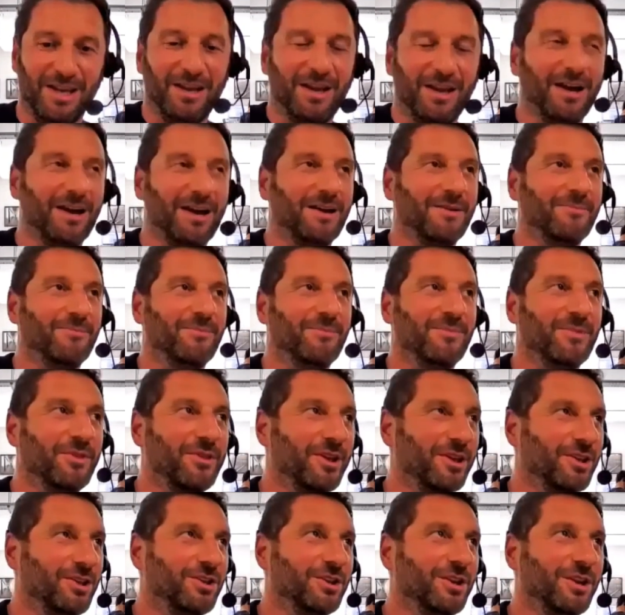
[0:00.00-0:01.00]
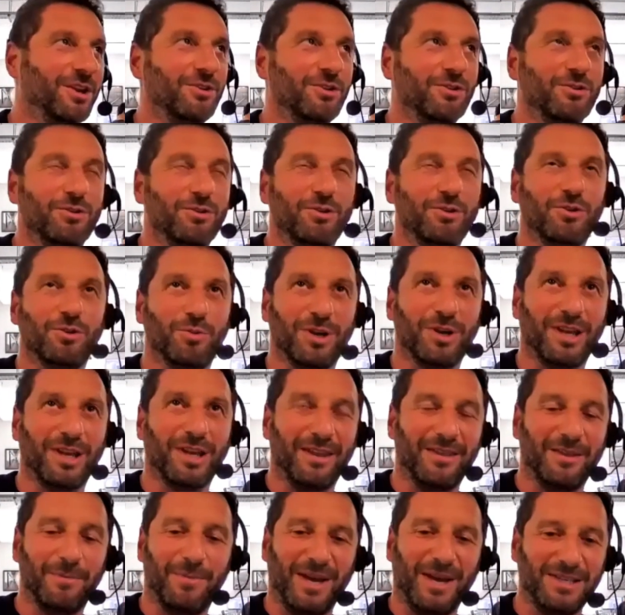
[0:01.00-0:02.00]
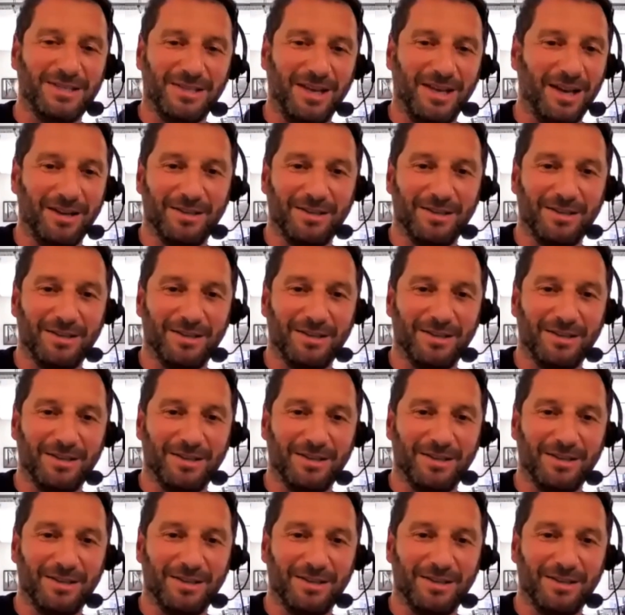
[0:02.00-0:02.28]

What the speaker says: that, you know, you'd want to get the best talent